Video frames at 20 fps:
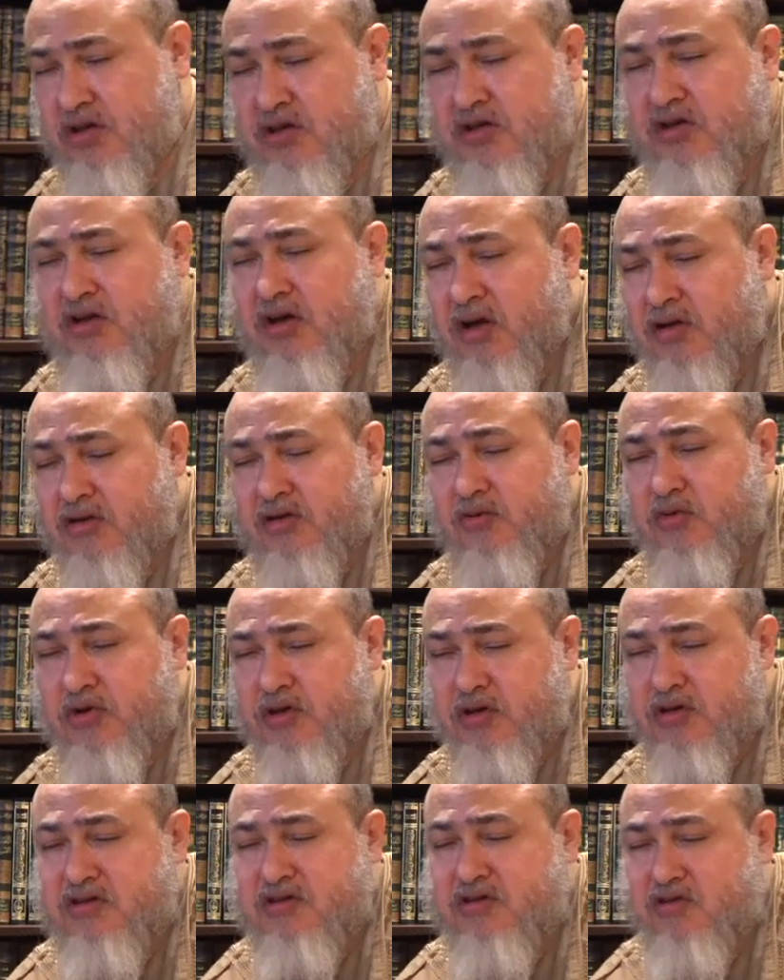In other
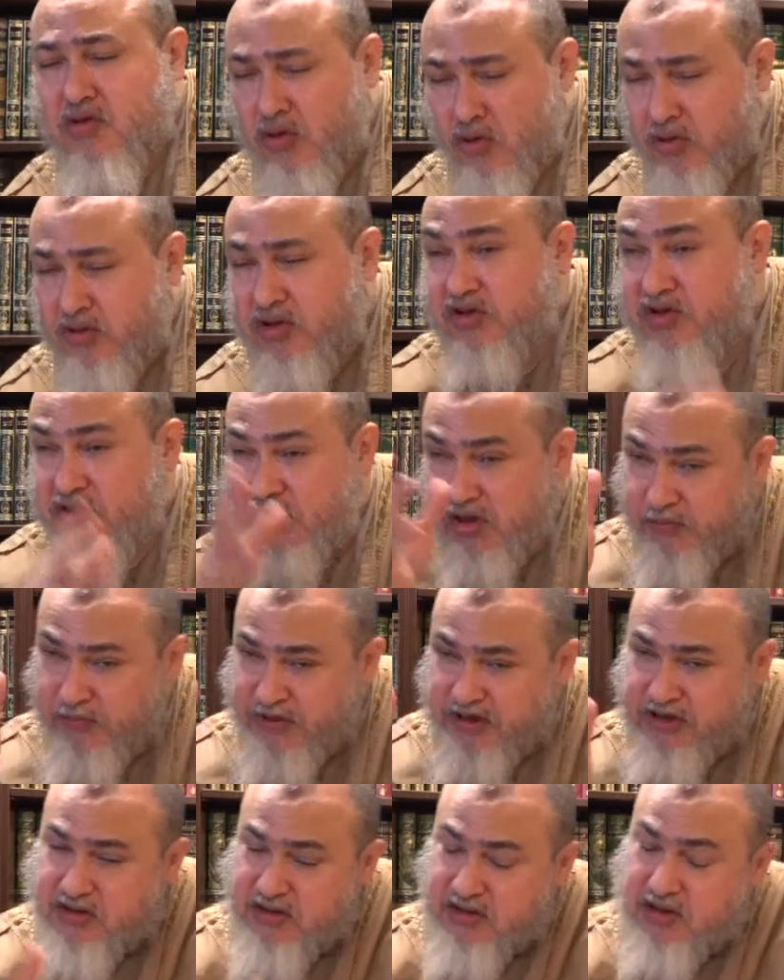words, all the
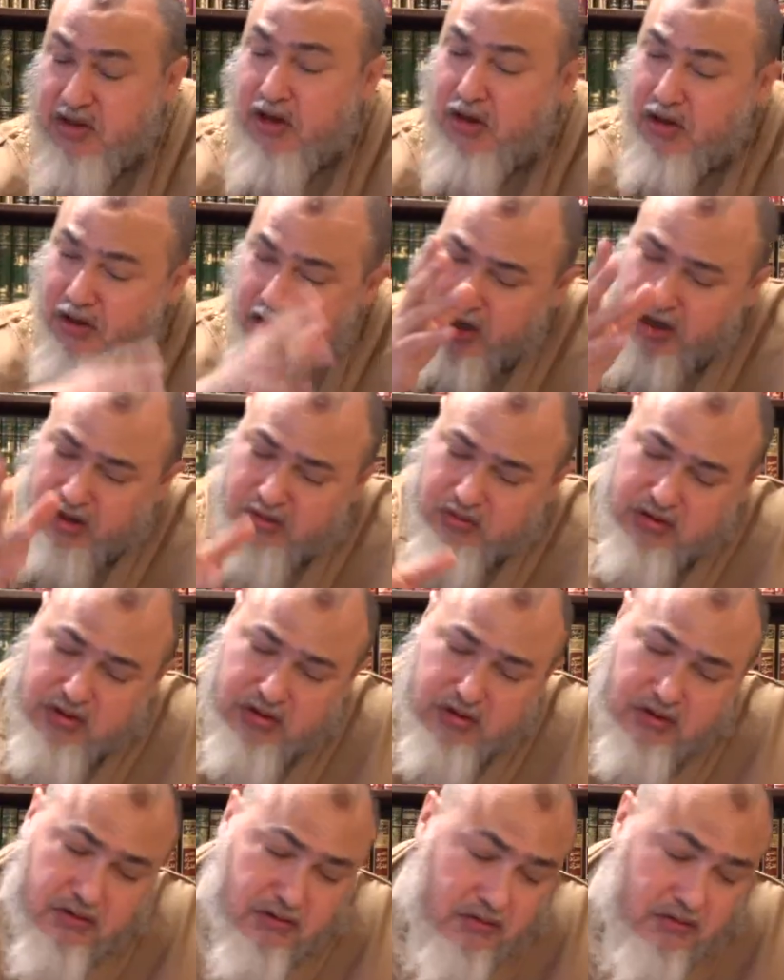demons that are out there.